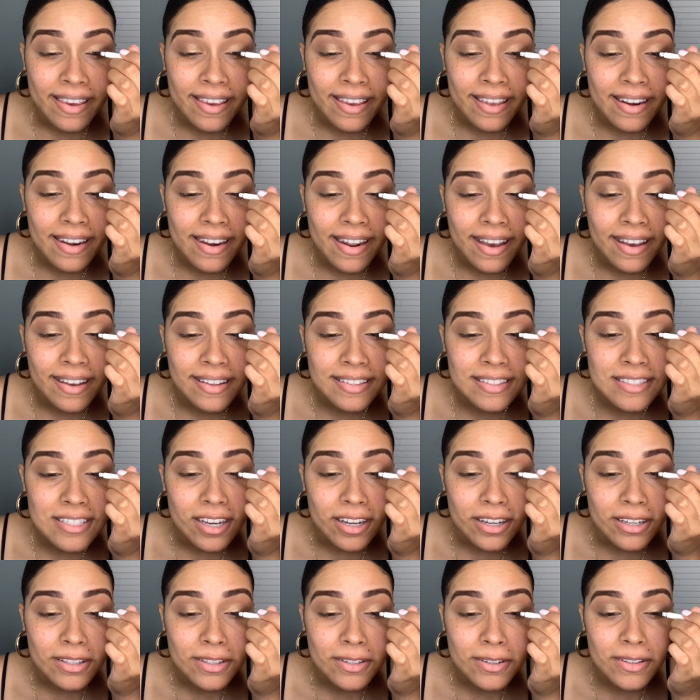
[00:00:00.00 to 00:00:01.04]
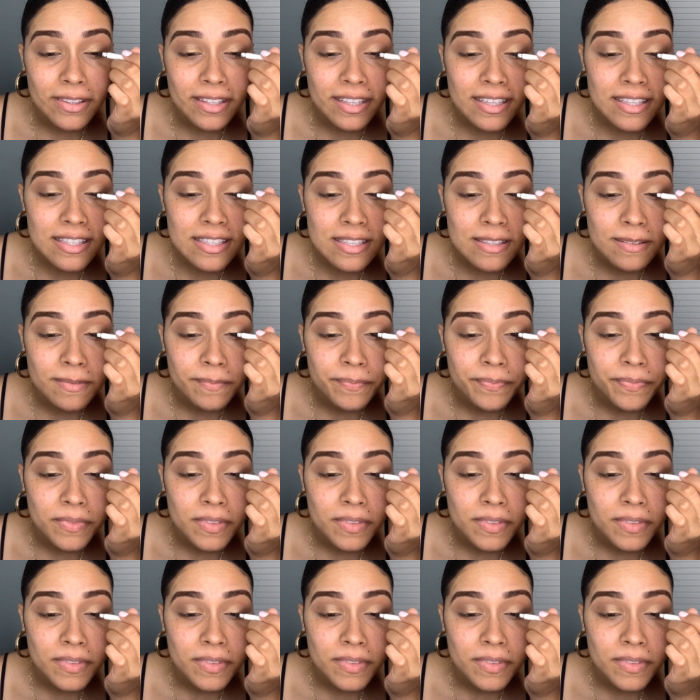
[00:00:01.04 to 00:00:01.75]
cannot talk through this.